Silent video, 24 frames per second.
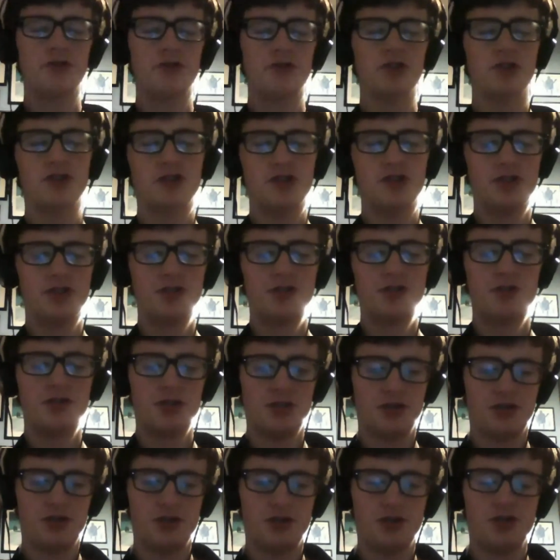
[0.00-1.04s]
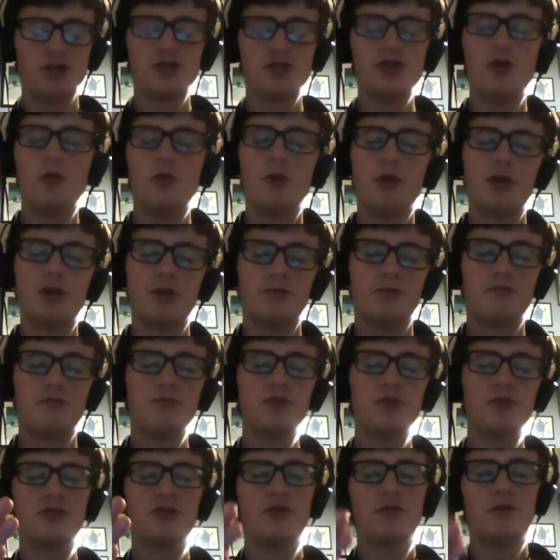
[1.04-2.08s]
just so we
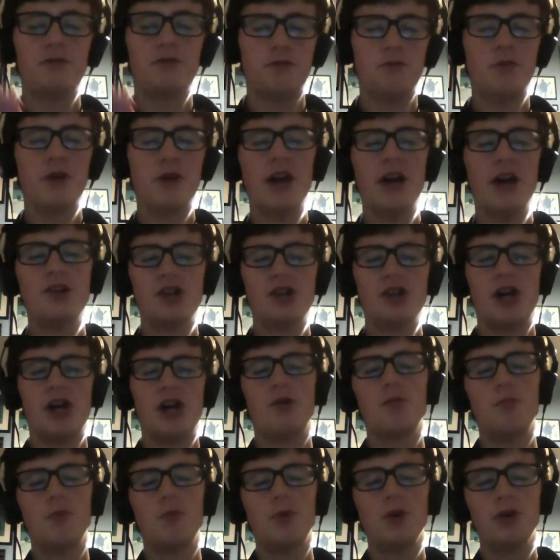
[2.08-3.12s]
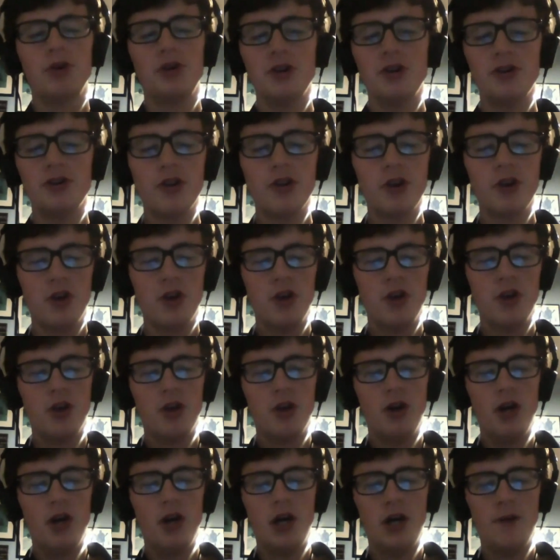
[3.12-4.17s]
can sort of gauge how good it is,
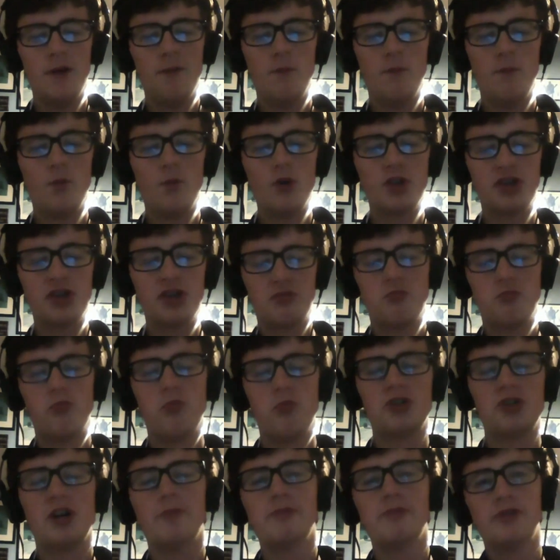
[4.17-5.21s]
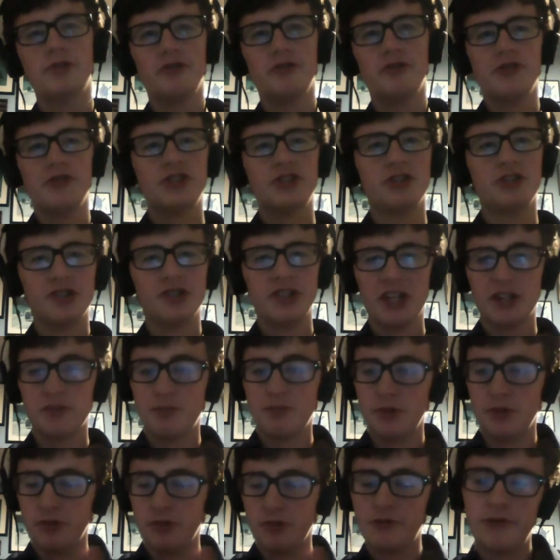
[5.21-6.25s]
which episode of the series has
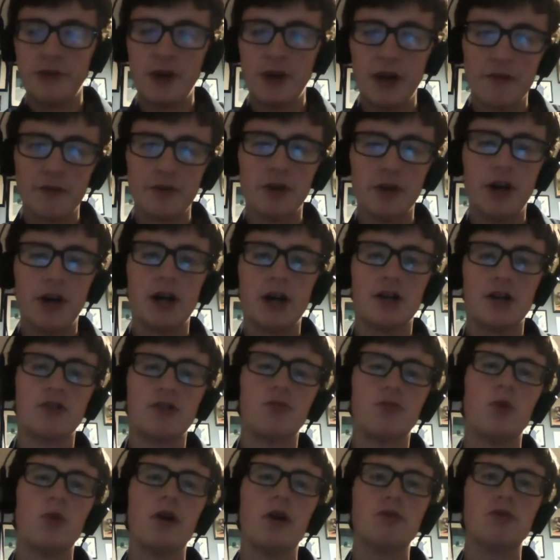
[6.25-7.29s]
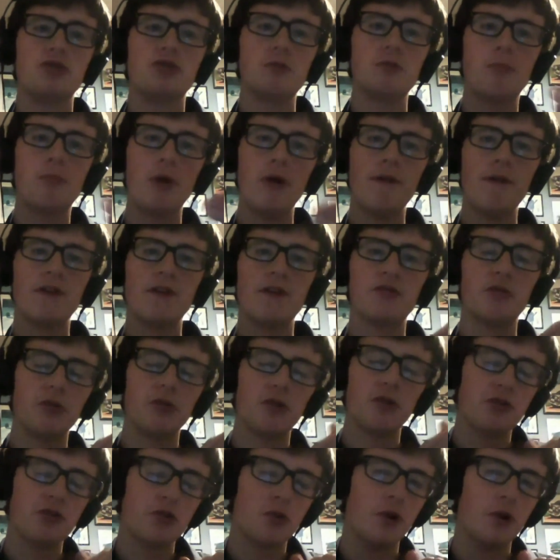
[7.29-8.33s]
been your favourite, and where would you put this
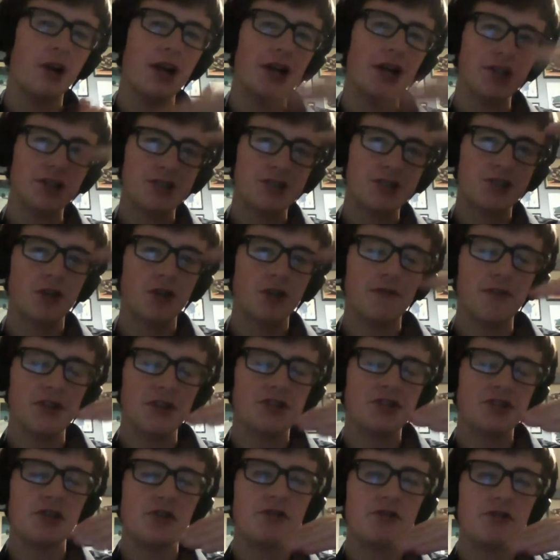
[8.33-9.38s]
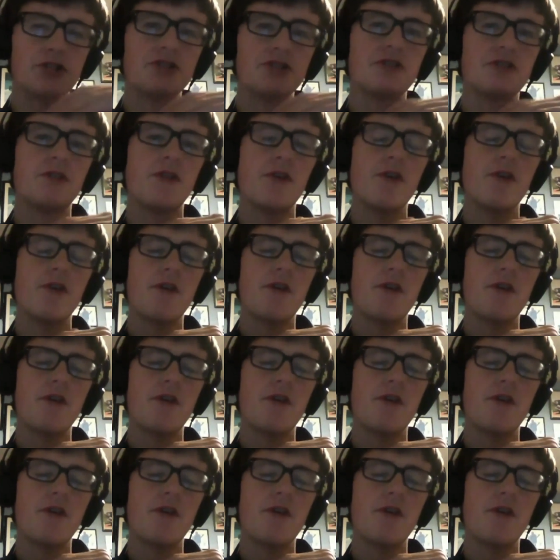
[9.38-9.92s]
one on your list of this series?